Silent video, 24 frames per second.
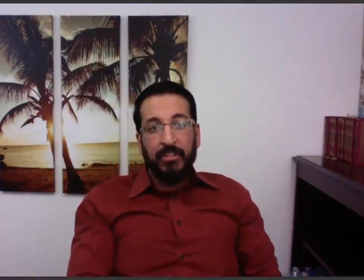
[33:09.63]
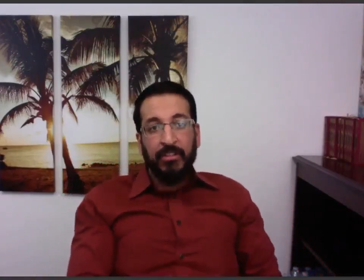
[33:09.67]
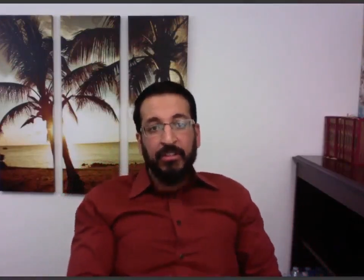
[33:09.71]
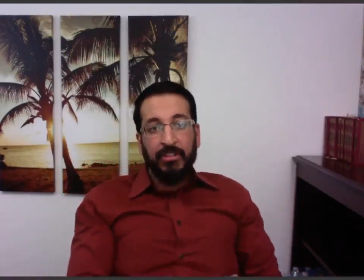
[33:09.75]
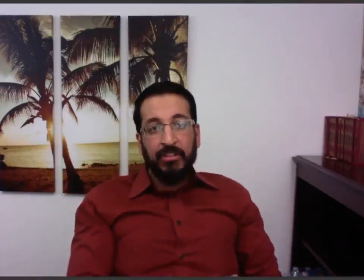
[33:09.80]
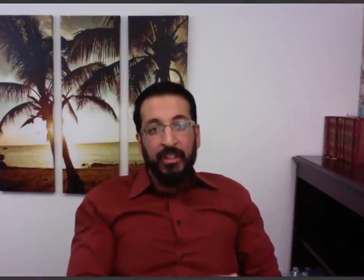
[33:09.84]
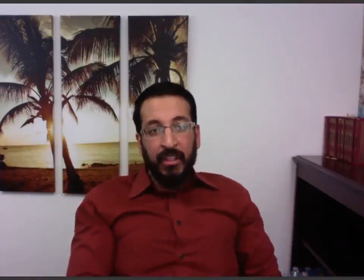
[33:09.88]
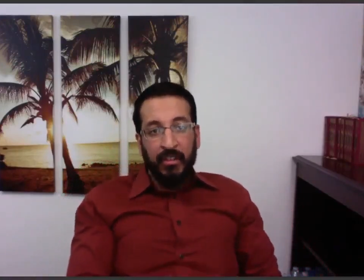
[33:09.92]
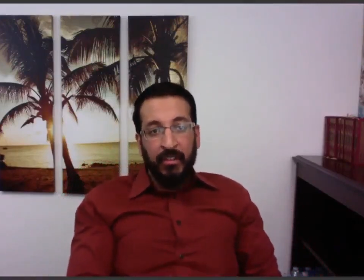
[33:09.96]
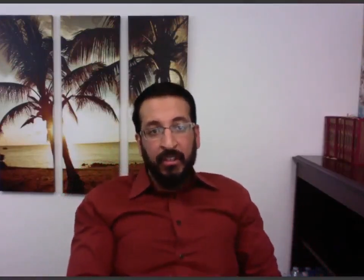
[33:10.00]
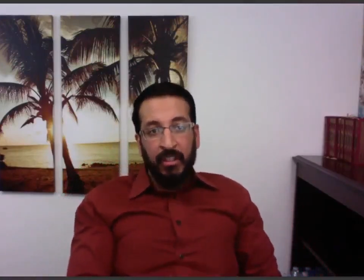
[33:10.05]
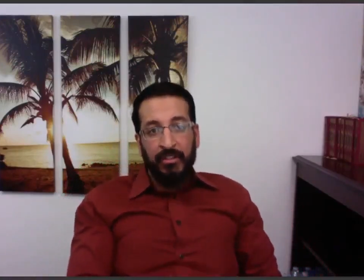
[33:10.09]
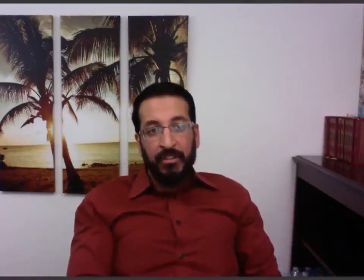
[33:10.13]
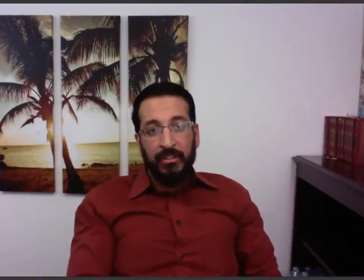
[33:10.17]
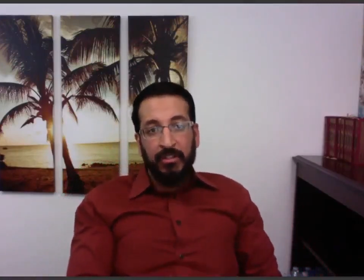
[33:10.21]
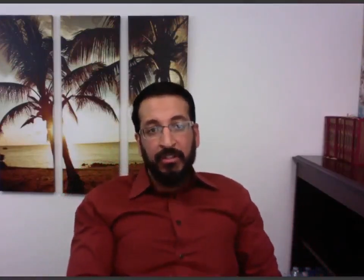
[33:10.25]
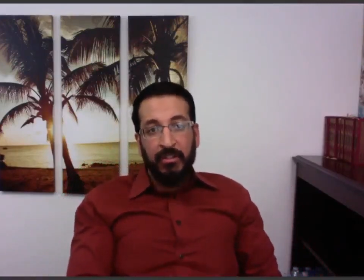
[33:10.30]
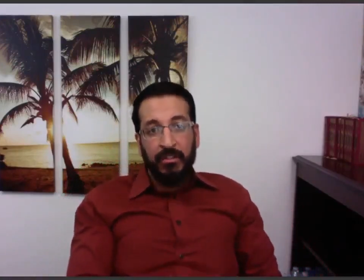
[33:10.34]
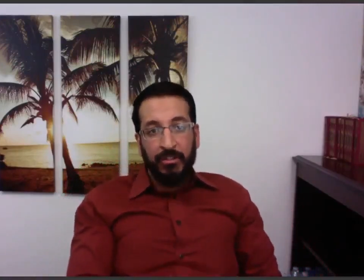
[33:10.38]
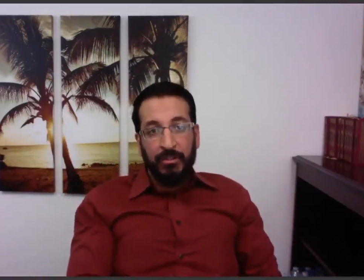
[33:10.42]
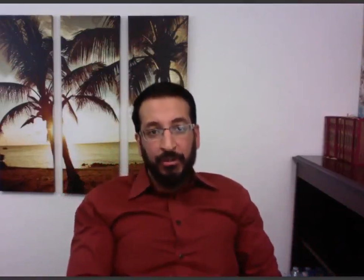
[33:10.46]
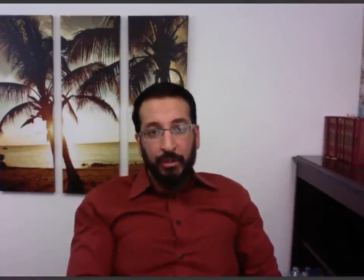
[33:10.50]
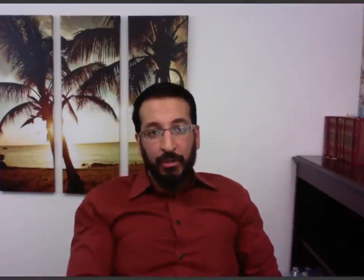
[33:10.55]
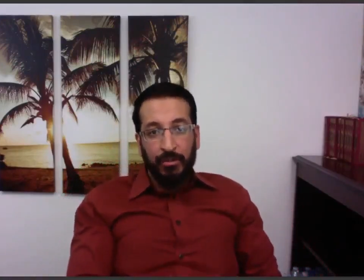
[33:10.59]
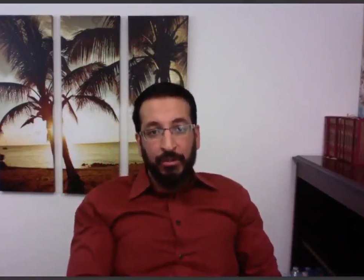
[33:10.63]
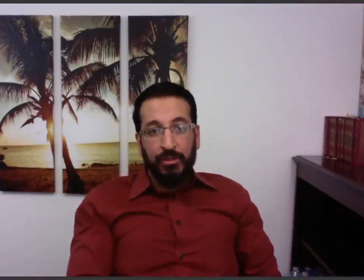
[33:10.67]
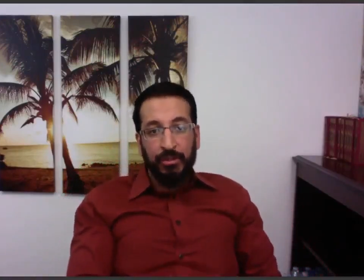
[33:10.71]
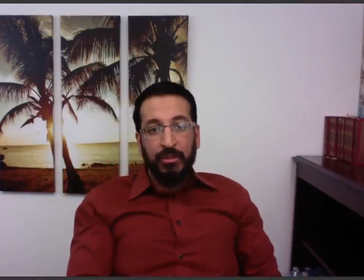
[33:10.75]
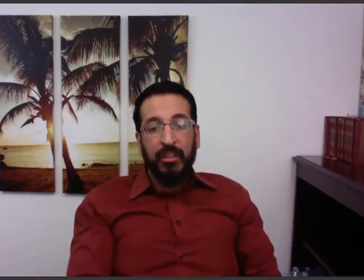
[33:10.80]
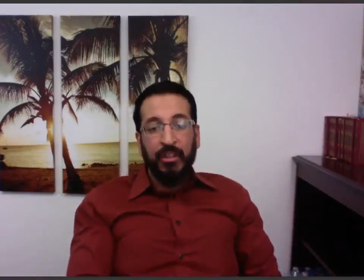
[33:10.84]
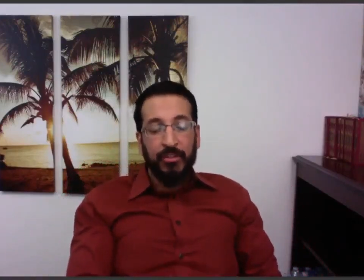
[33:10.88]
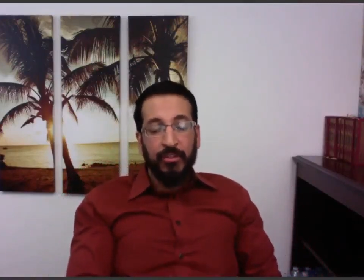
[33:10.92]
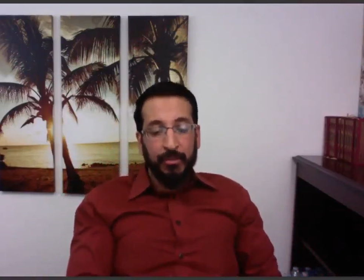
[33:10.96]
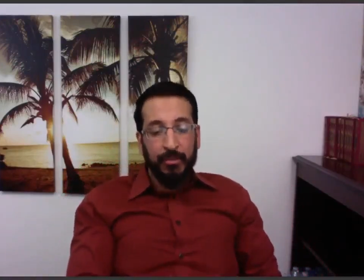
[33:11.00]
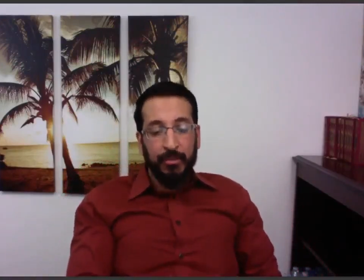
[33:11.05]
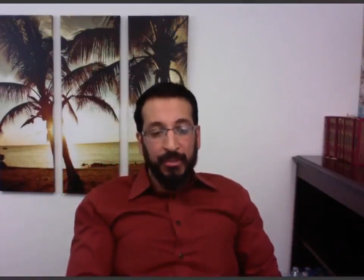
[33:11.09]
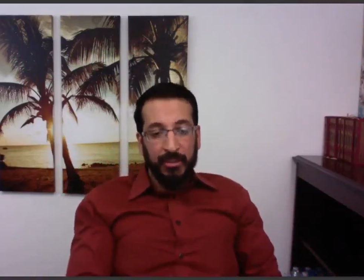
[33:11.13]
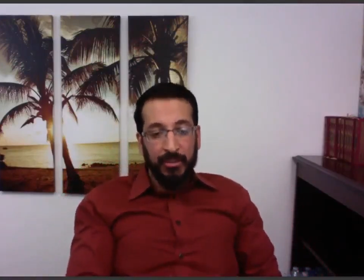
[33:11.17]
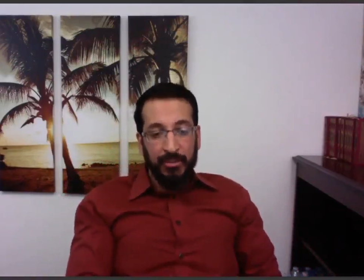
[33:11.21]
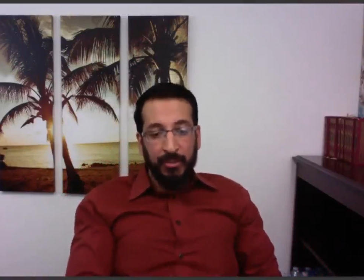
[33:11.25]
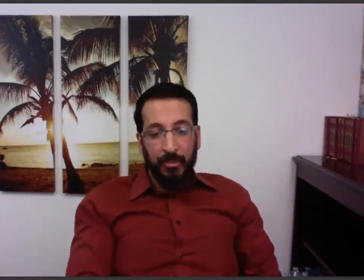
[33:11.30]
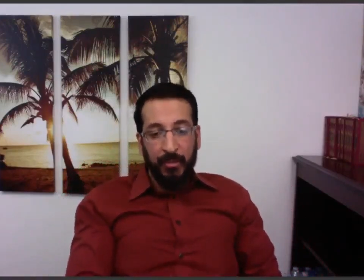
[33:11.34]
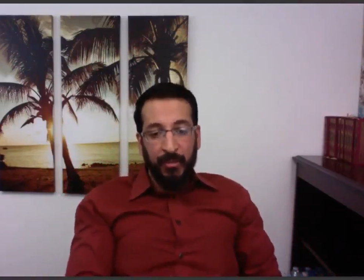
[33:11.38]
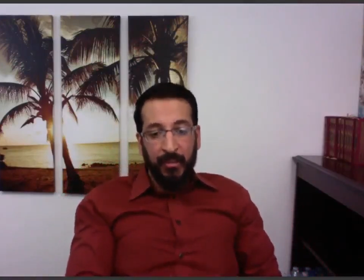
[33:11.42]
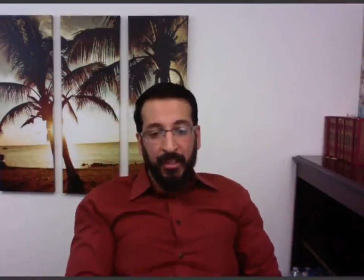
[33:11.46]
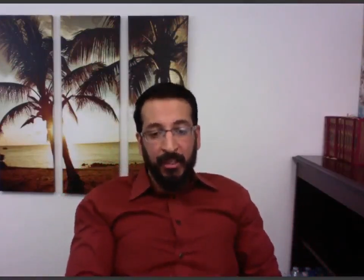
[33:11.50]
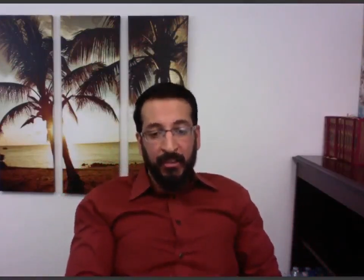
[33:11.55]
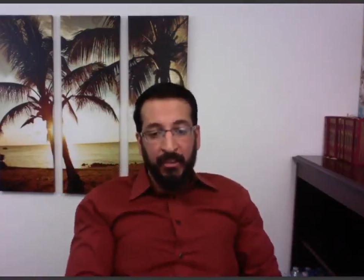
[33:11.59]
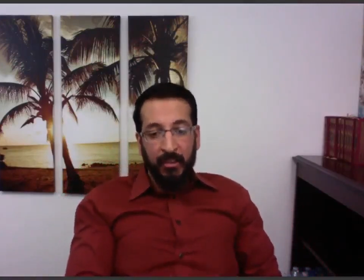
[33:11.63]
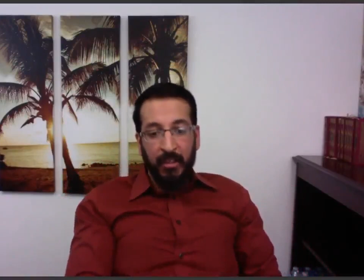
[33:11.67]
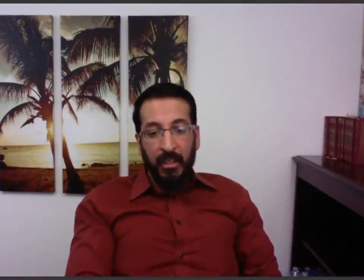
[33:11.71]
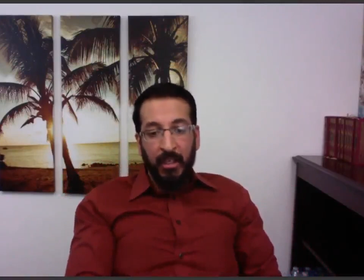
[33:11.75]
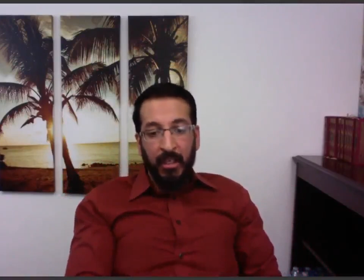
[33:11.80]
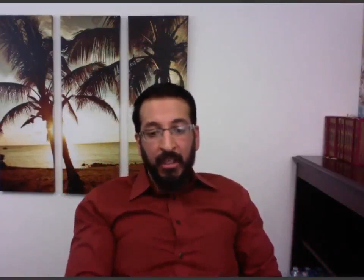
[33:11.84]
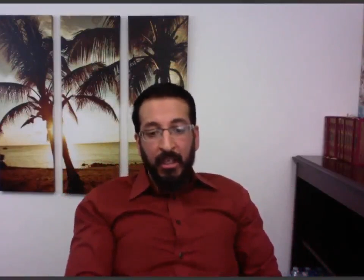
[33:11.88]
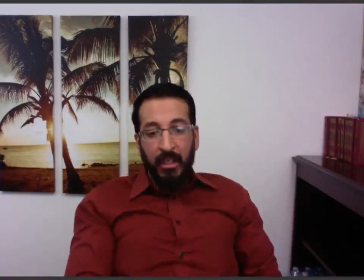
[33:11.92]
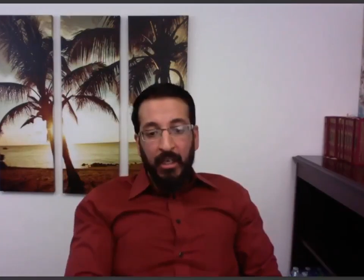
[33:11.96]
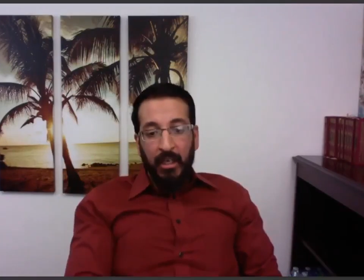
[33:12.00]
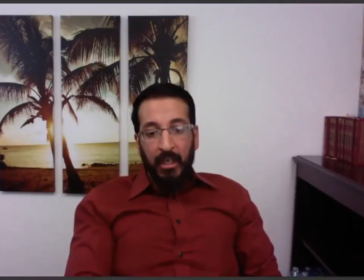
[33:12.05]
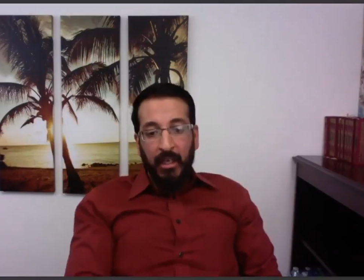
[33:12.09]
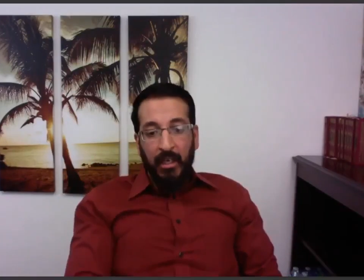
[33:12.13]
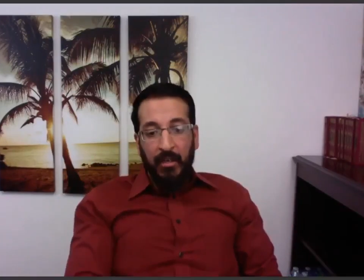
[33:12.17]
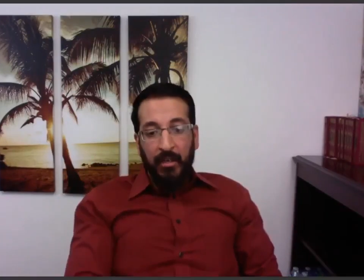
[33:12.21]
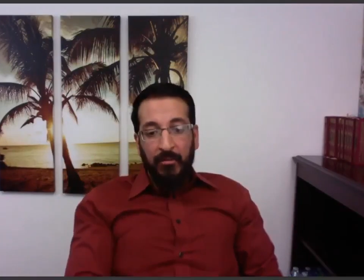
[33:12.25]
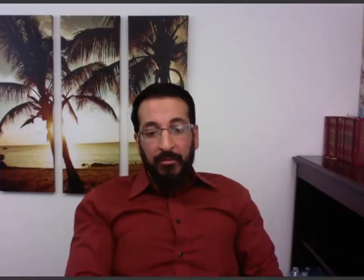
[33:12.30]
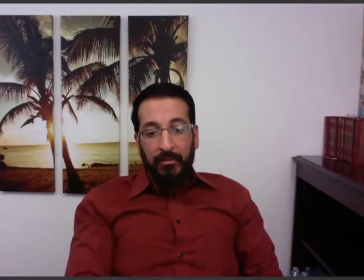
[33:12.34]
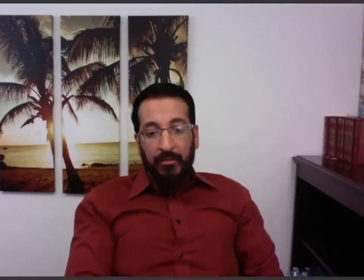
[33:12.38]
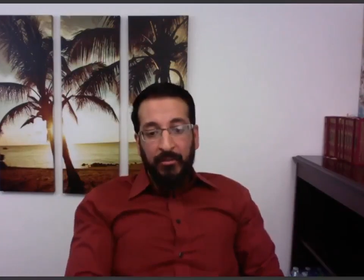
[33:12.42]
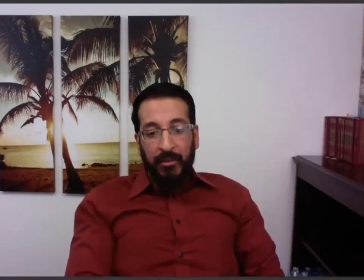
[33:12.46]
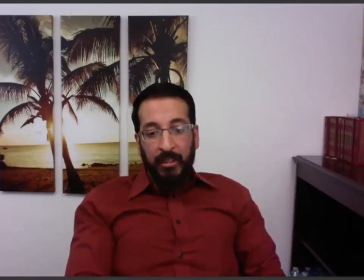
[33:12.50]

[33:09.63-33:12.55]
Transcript: psychological, social, and spiritual model of